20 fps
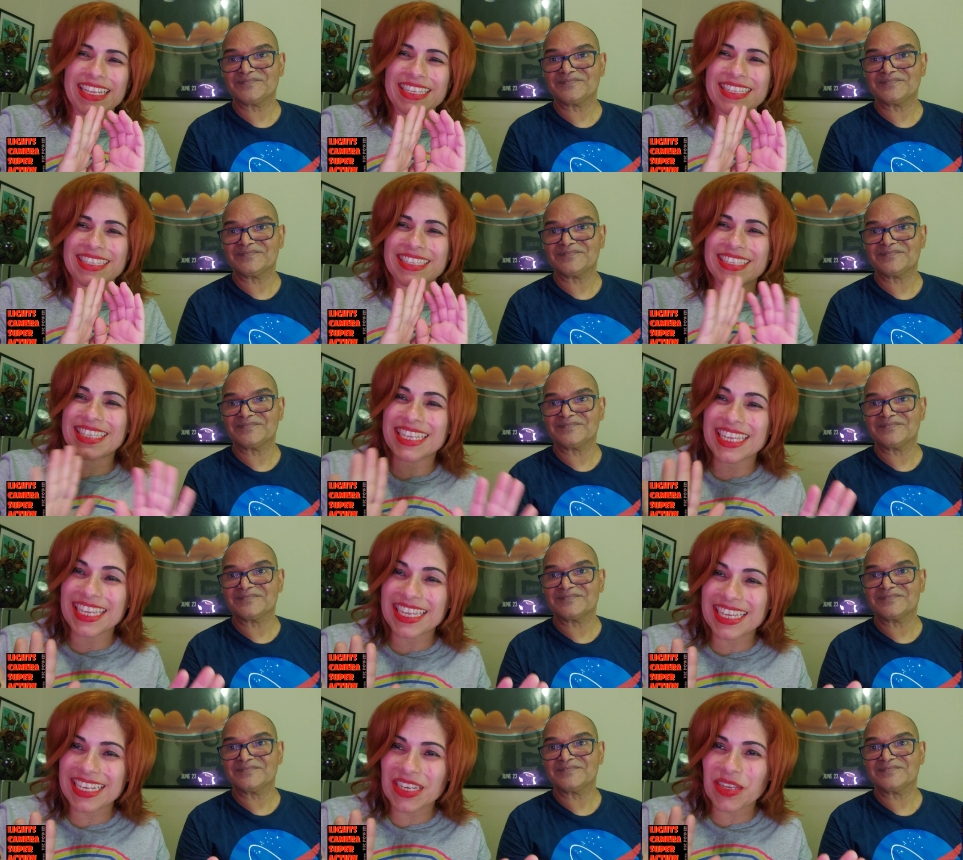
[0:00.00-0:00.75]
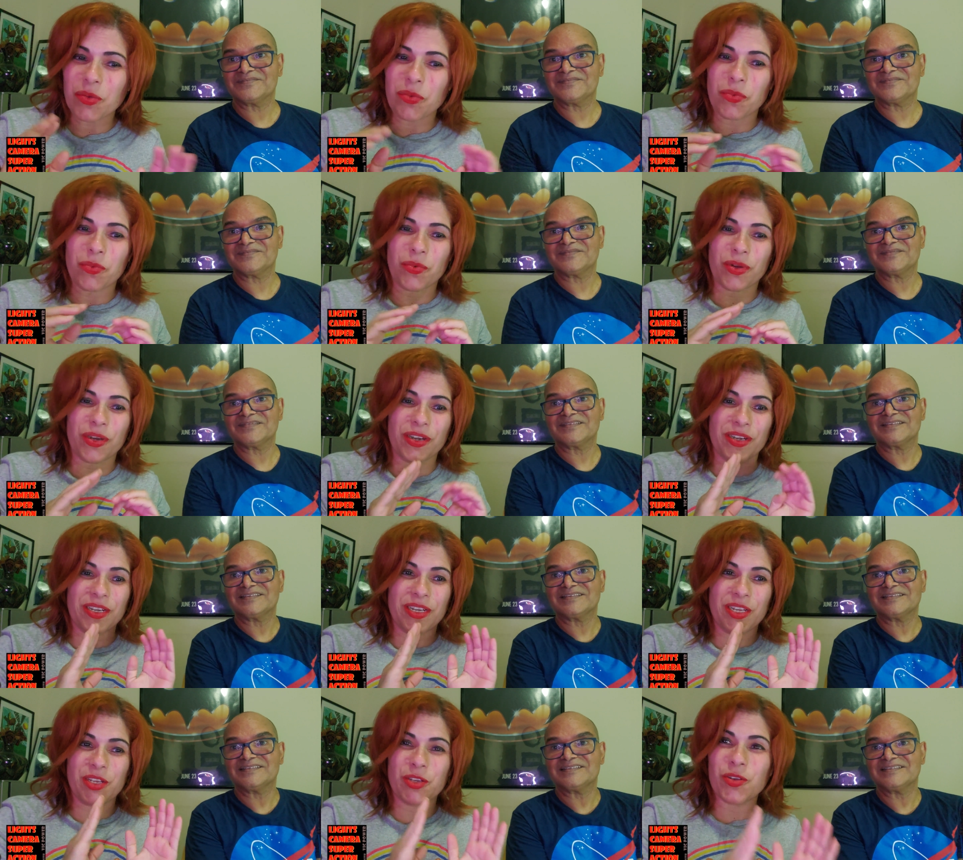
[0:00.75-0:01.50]
Speaker 1: scene
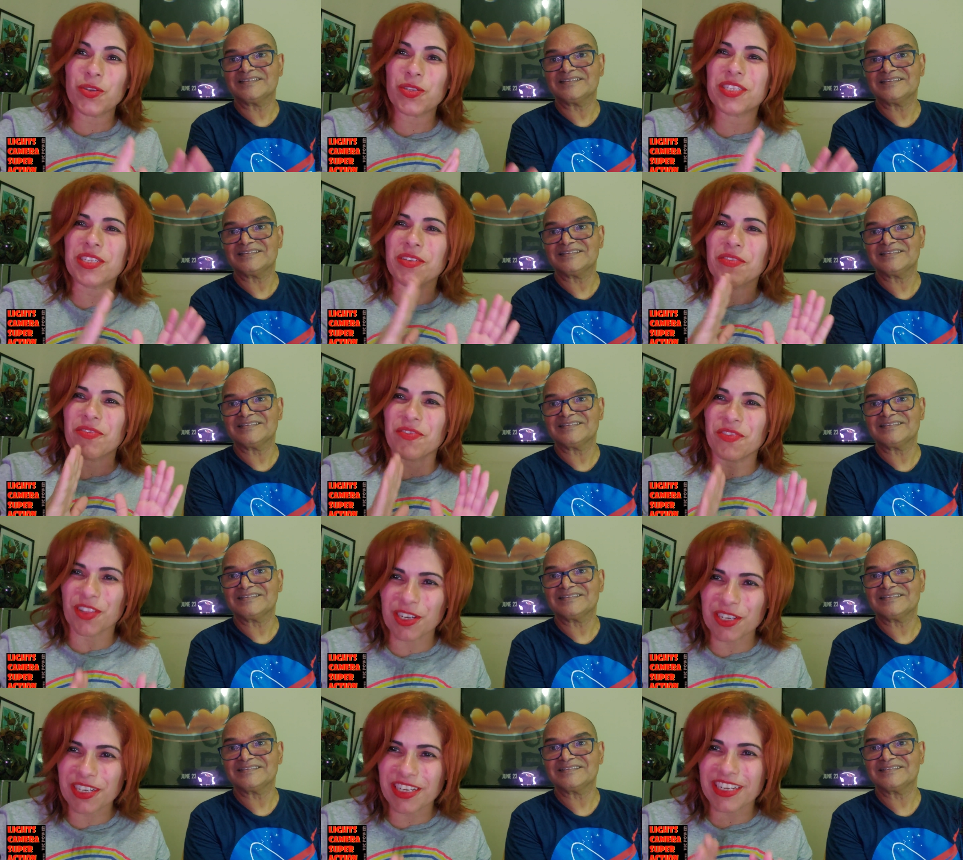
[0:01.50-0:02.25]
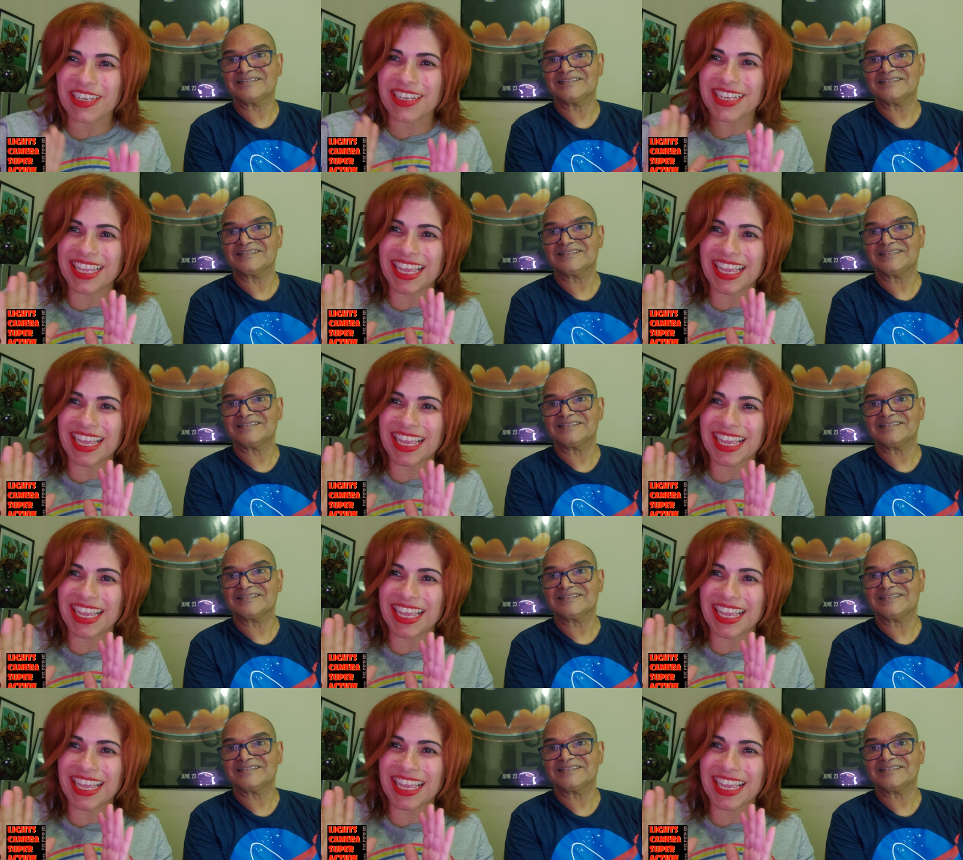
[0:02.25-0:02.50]
where Goose the Flerkin